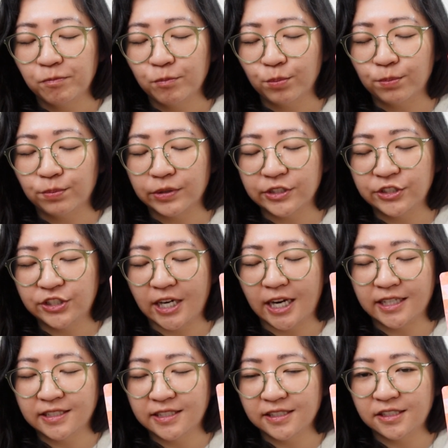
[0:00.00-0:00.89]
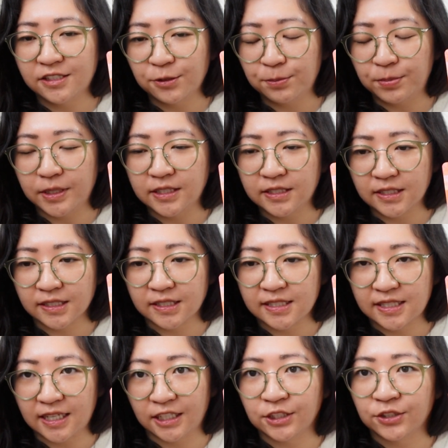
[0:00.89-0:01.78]
projected to be
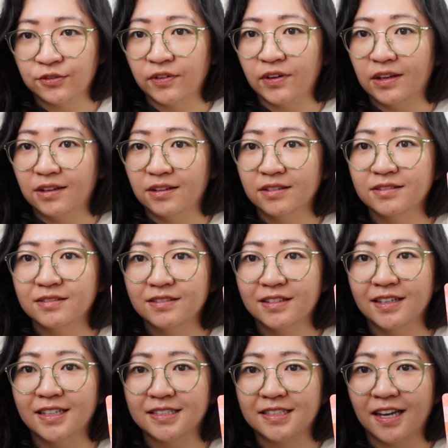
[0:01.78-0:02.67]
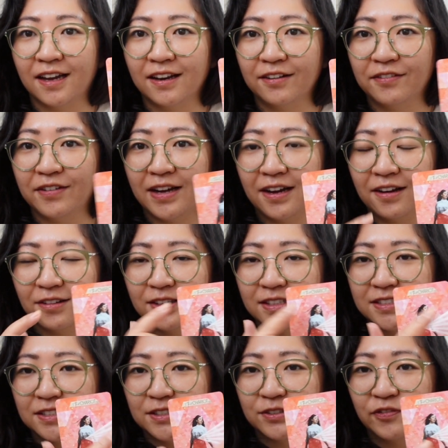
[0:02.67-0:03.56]
successful, is kind of how
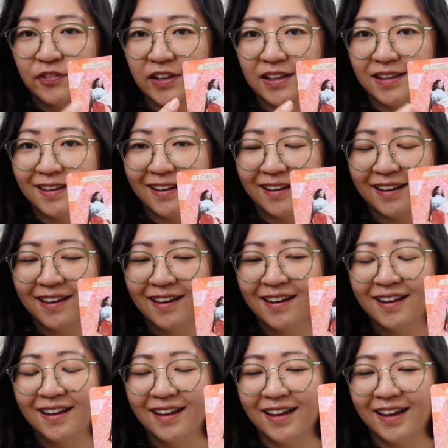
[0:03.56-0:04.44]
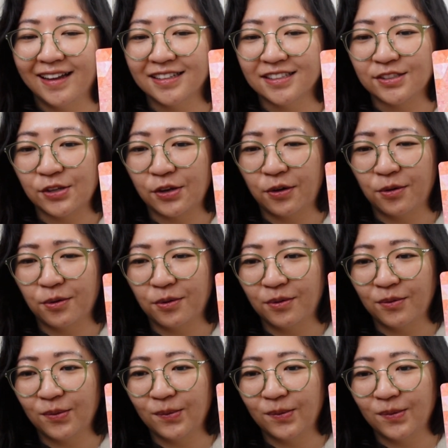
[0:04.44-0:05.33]
this is feeling. And
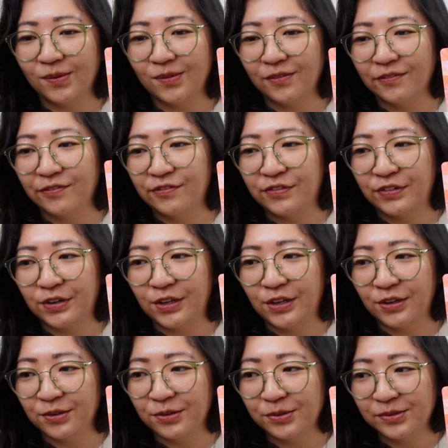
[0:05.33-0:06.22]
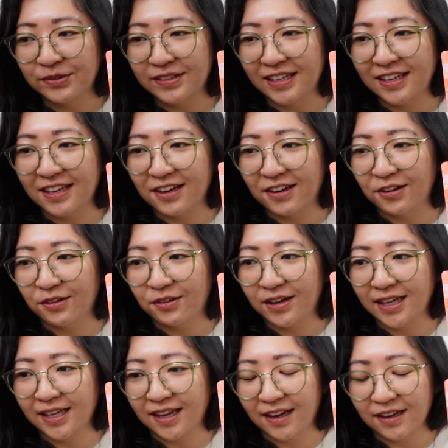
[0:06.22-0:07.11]
so for you,
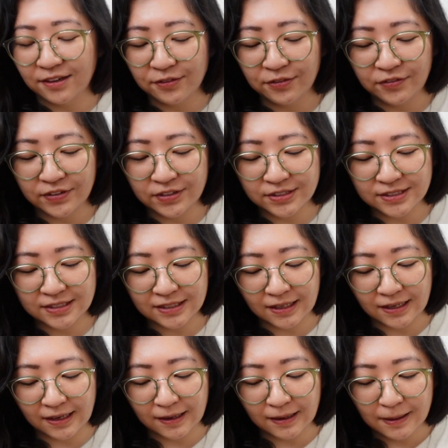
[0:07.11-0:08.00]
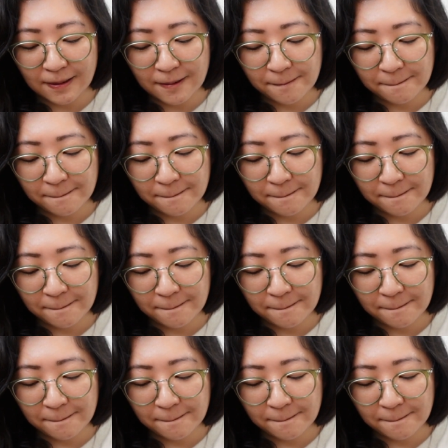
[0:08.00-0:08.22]
Leo, it kind of feels like,